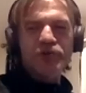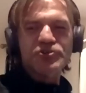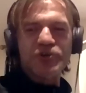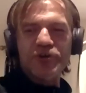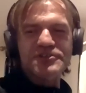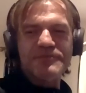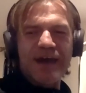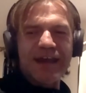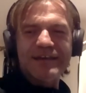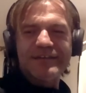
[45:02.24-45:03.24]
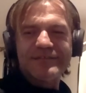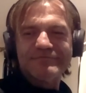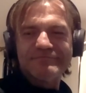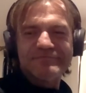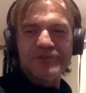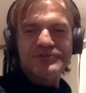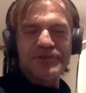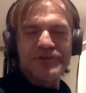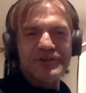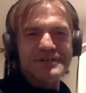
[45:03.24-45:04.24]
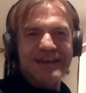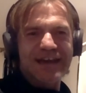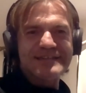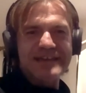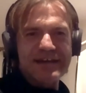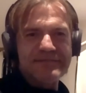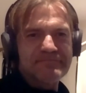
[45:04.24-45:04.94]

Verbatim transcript: no stories of Mike. No stories. Can't say.